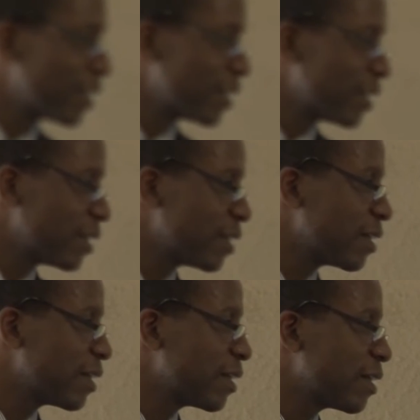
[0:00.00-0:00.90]
Article
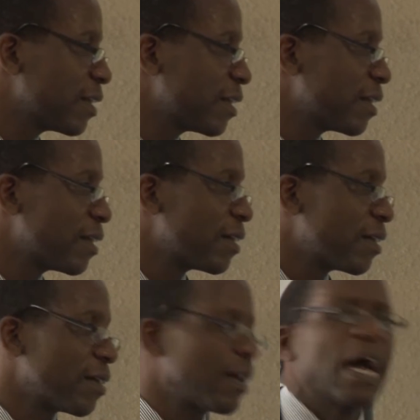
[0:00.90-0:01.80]
46.
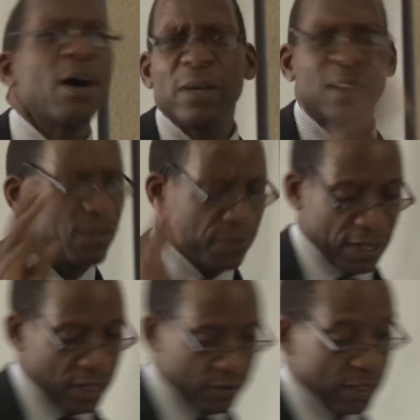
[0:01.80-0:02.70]
Oh, that's fine.
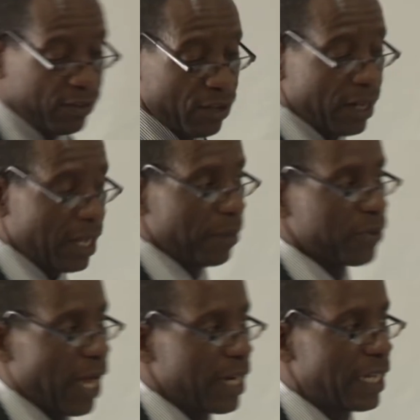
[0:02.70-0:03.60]
That's, it still comes
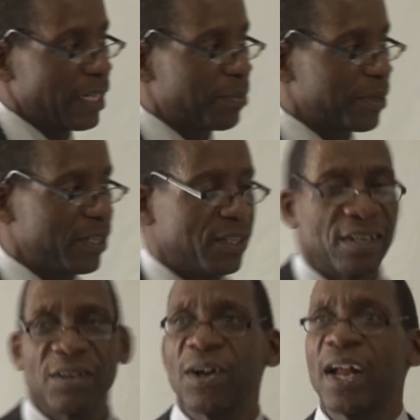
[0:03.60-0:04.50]
under interpretation.
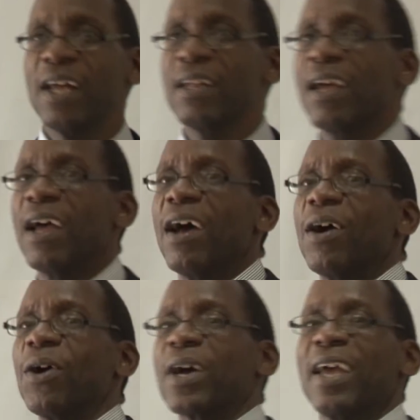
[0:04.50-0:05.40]
All right?
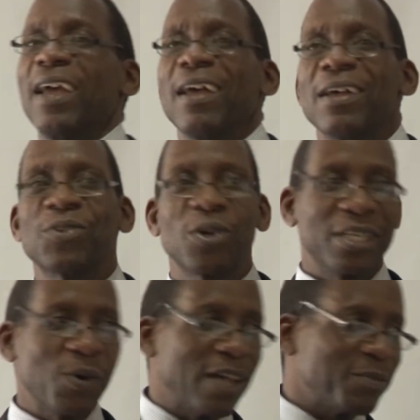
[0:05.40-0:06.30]
Okay? so
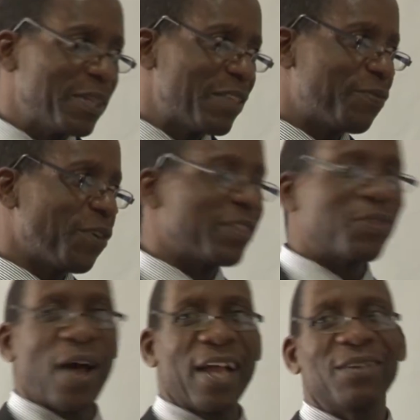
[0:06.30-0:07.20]
she wants me the fourth
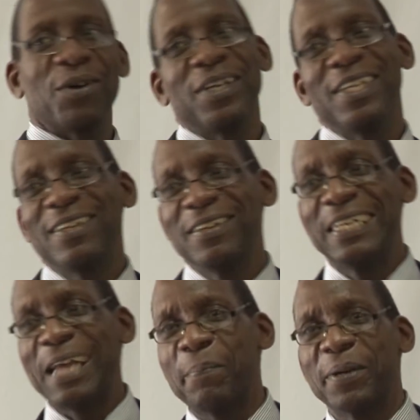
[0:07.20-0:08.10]
one on in
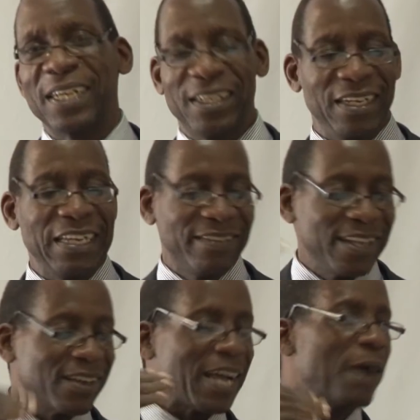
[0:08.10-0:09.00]
interpretation. It
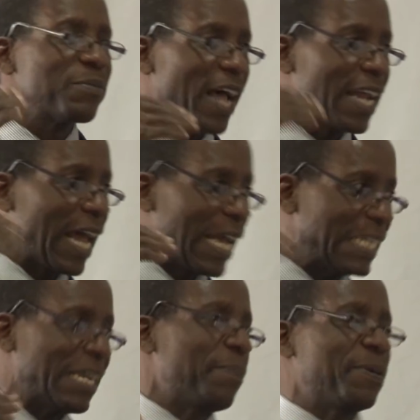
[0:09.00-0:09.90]
still comes under
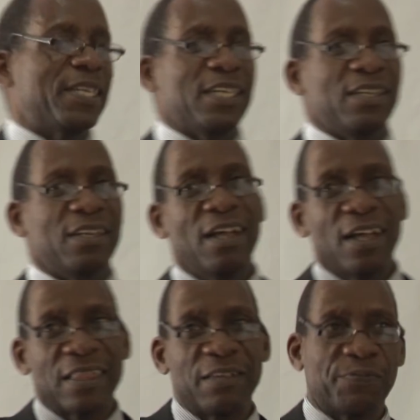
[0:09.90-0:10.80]
interpretation.
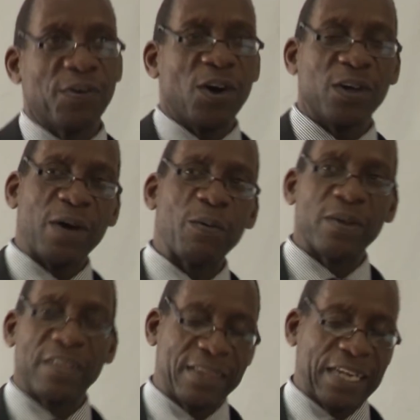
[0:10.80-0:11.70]
The, four, uh,
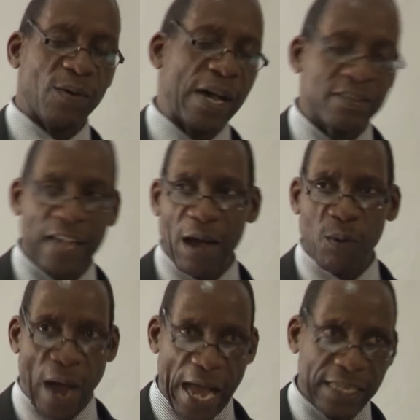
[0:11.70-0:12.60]
the three ones are
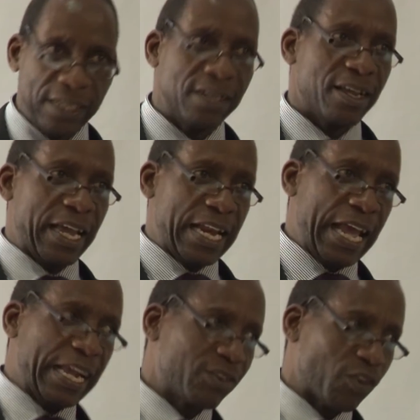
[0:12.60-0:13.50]
one, an
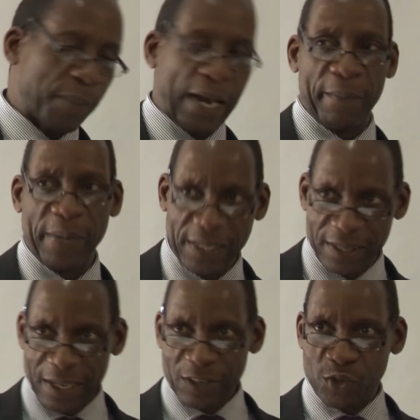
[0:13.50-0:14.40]
act of parliament.
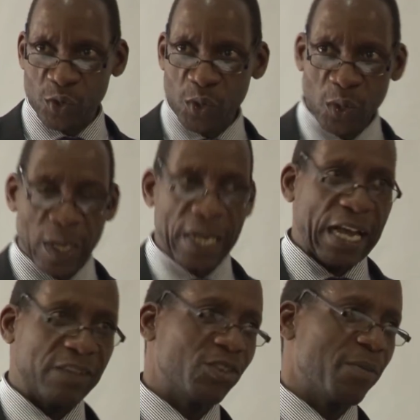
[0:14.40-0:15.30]
Two,
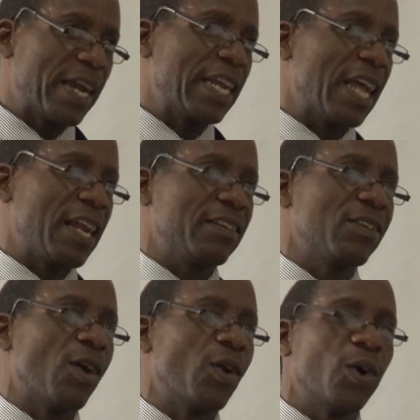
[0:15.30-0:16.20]
customary
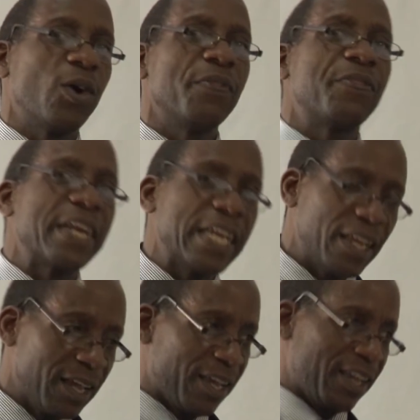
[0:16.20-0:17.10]
international law.
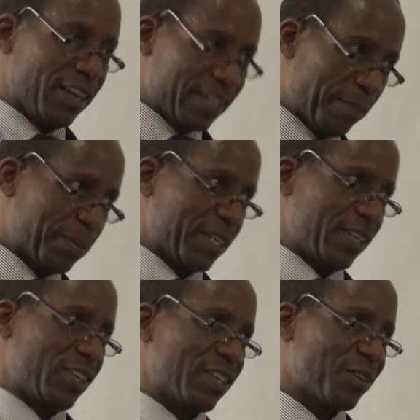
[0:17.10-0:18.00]
Three,
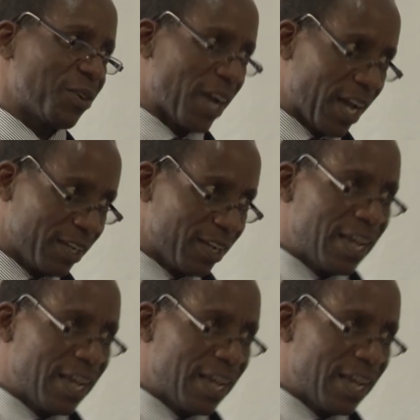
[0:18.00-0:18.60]
interpretation. All right?